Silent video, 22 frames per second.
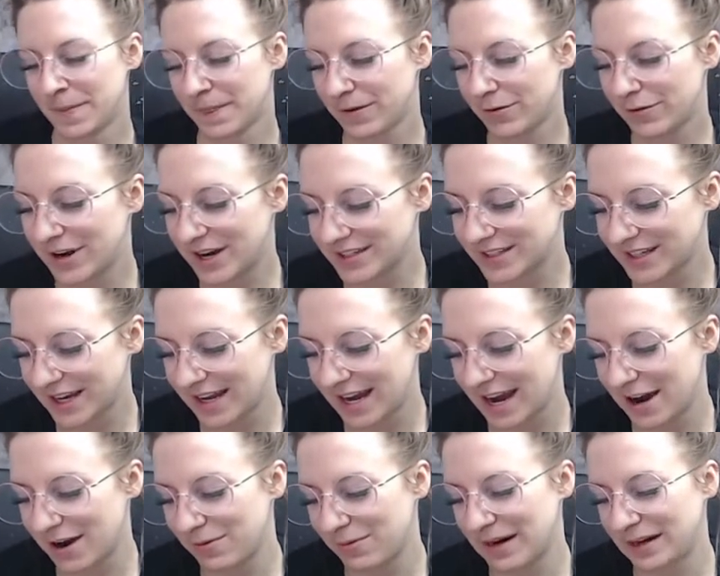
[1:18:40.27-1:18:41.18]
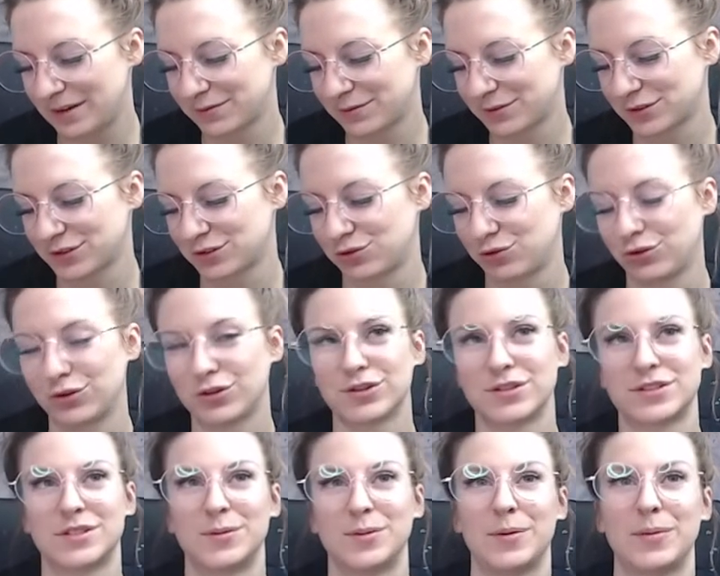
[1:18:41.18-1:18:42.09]
You guys, I can't wait for
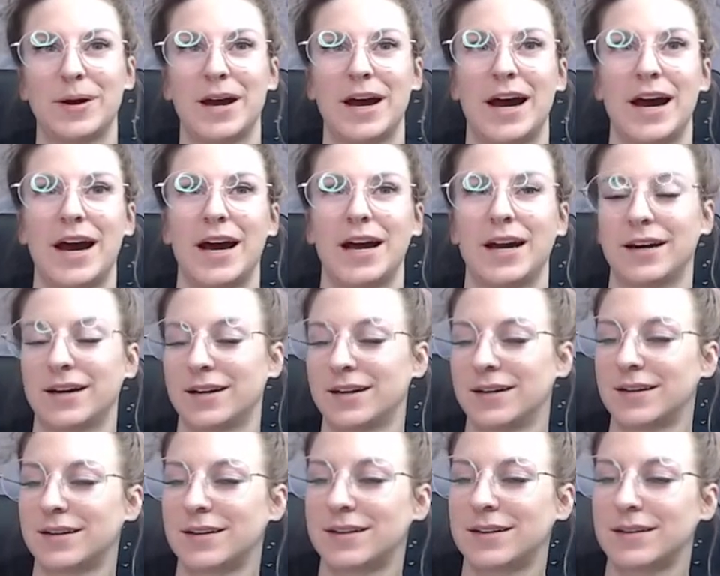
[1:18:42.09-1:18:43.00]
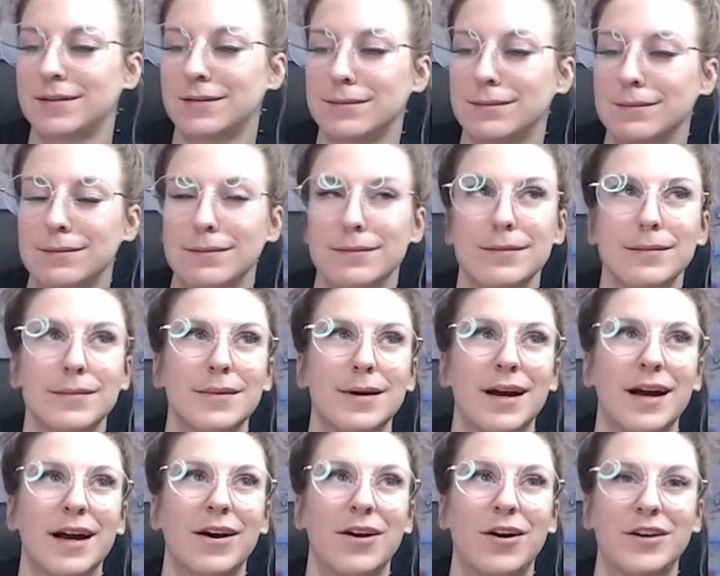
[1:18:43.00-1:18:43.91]
scooters to be back.
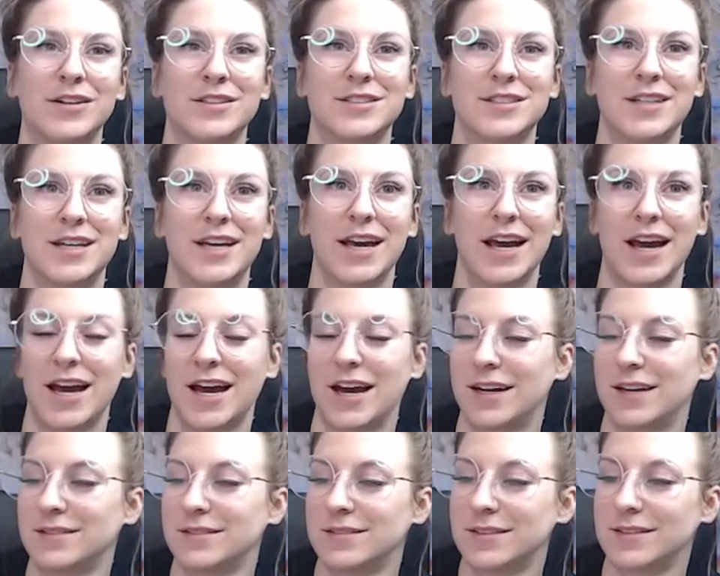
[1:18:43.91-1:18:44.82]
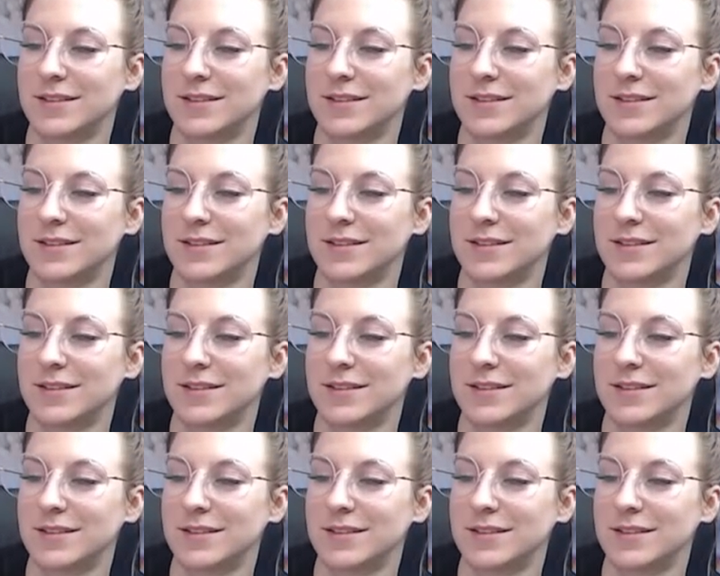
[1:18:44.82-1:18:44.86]
I honestly can't.